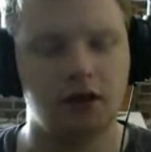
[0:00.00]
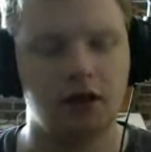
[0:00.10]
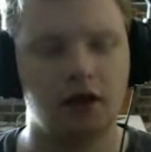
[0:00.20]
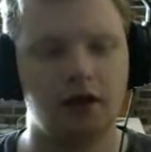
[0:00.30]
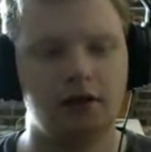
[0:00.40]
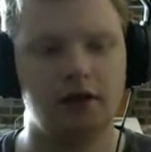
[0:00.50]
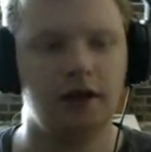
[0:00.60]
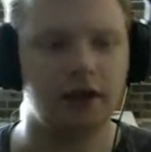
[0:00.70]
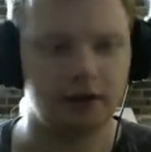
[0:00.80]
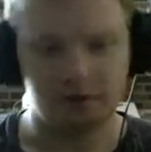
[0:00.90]

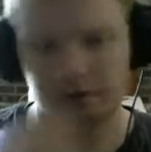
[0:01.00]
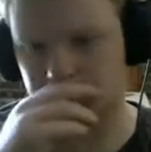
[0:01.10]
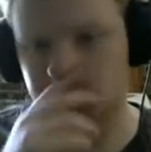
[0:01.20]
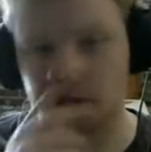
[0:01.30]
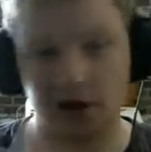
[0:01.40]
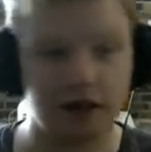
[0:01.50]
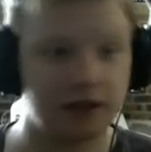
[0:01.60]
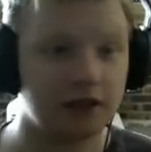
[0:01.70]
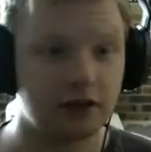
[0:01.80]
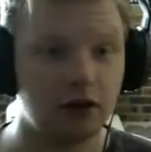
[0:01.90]
Yeah. So
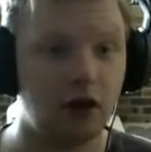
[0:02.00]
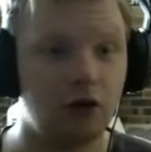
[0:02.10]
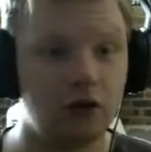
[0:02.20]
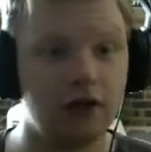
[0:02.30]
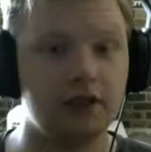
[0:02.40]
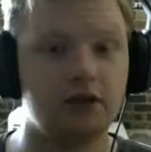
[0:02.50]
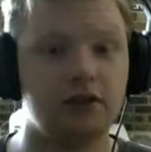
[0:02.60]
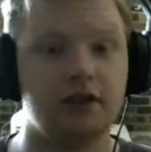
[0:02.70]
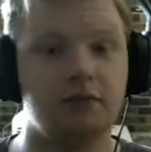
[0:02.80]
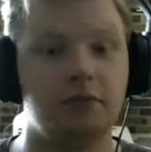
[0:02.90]
there's a whole
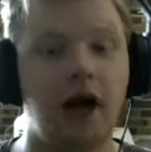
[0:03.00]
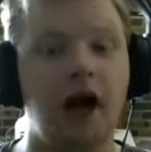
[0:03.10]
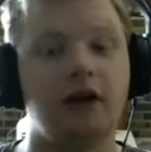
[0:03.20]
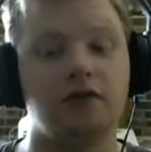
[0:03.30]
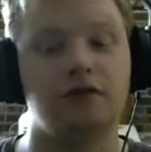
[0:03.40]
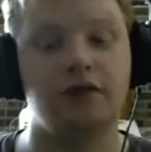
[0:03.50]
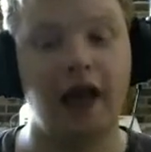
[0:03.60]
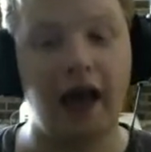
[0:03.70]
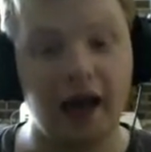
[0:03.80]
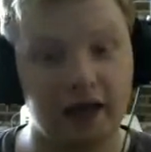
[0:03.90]
interesting part of
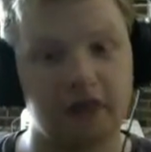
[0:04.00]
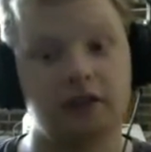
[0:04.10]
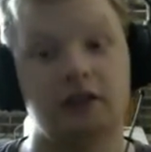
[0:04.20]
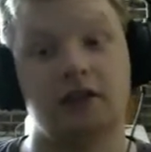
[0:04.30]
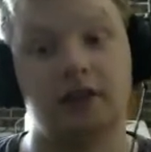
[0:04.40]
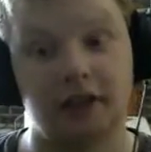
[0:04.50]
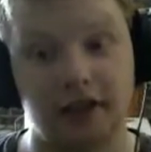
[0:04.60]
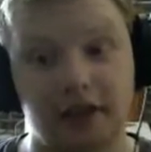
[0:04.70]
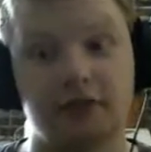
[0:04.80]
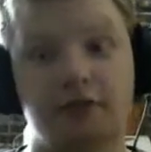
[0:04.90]
that that's in
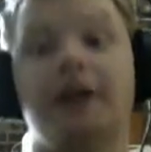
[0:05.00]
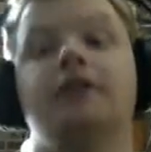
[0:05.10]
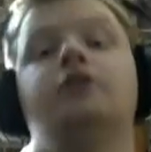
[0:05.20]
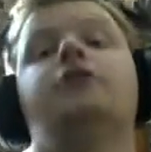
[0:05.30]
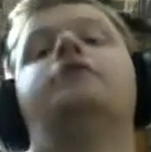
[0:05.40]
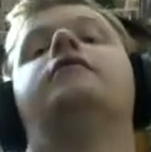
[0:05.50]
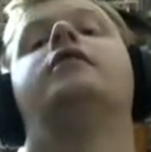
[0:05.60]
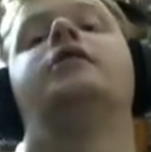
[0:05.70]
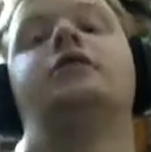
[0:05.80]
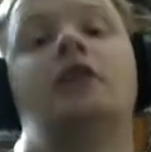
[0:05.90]
the expanded
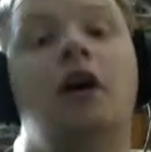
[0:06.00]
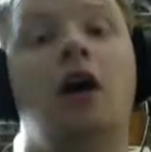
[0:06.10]
universe.